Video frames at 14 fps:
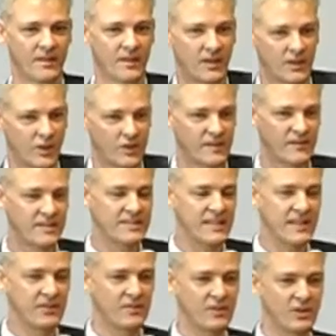A lot of the
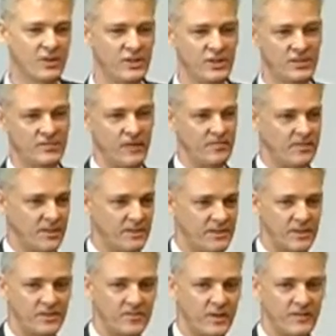technology has been built
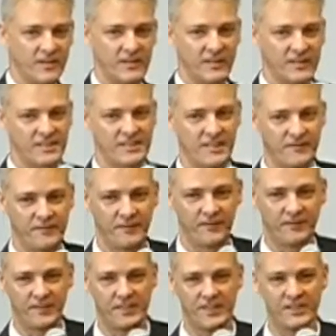up over the last 10,
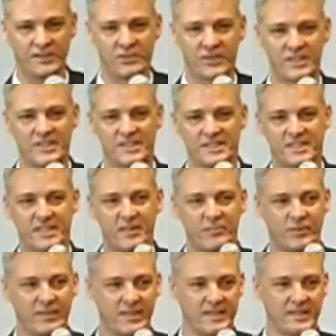15 years to actually
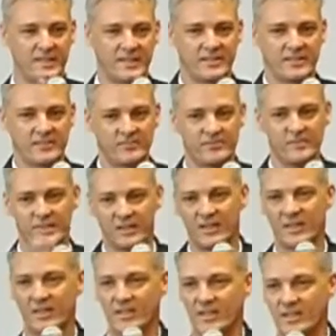separate systems
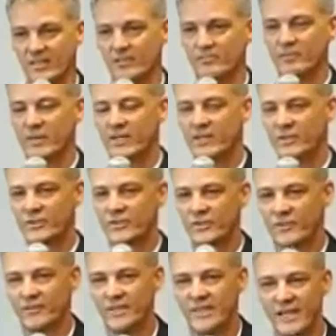because
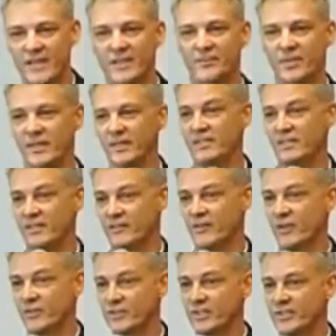of the inability of
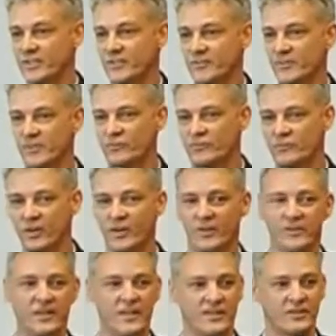those systems to
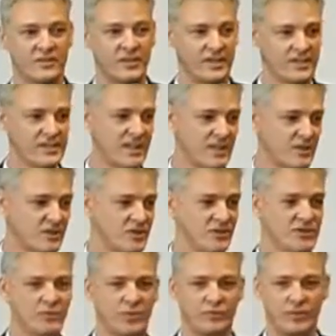run
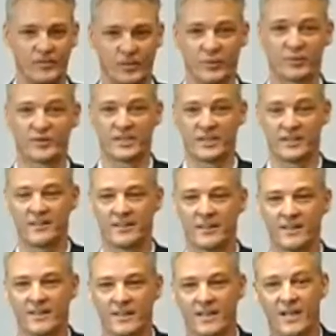transactions or reporting
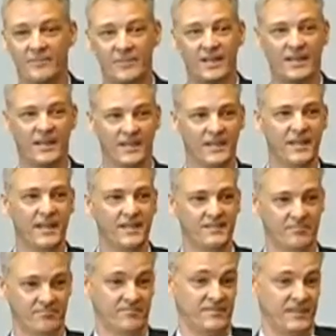at
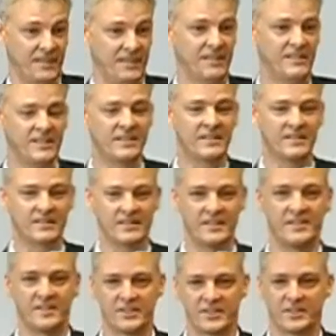a
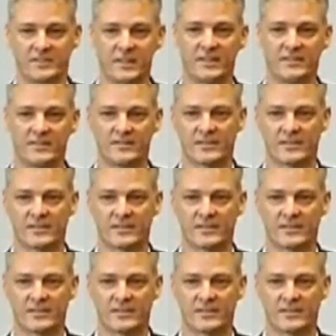decent speed.